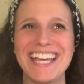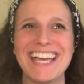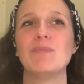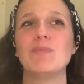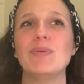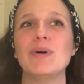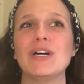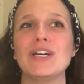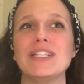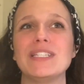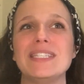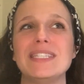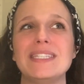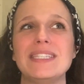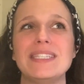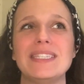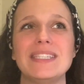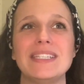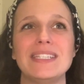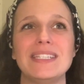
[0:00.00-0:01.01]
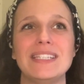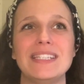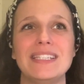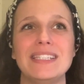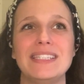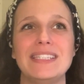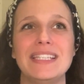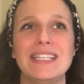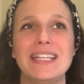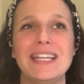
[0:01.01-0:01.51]
But
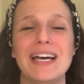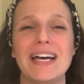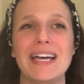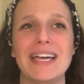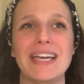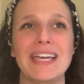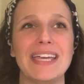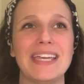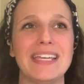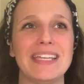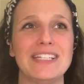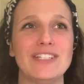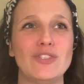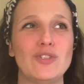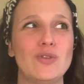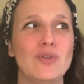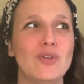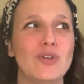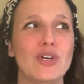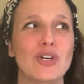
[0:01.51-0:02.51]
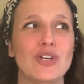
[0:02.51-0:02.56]
did I do a